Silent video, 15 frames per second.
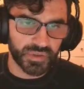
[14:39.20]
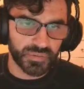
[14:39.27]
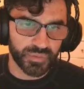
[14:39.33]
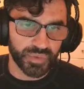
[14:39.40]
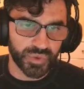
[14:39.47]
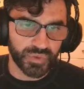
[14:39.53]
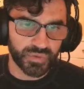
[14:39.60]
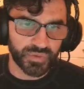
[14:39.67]

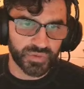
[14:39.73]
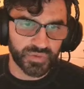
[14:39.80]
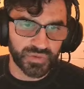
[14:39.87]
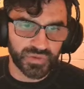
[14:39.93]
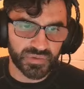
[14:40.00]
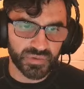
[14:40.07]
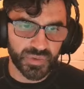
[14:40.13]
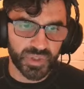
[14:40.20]
post
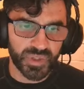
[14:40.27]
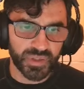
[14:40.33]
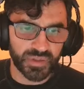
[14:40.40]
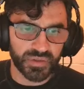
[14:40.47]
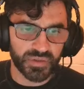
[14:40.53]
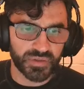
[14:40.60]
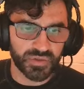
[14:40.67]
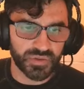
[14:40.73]
respect,
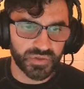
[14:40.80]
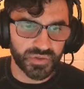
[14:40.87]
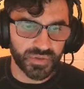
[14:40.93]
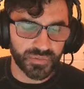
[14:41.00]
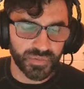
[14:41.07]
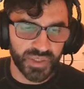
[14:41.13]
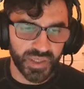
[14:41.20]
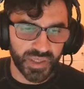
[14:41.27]

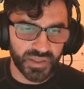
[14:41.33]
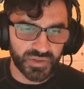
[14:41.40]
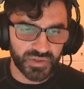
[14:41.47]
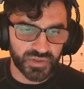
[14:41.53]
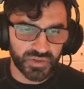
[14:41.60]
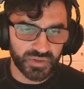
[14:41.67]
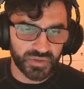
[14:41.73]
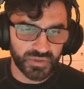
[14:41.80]
trip
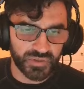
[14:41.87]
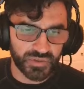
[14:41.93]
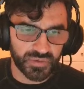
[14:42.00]
cancel,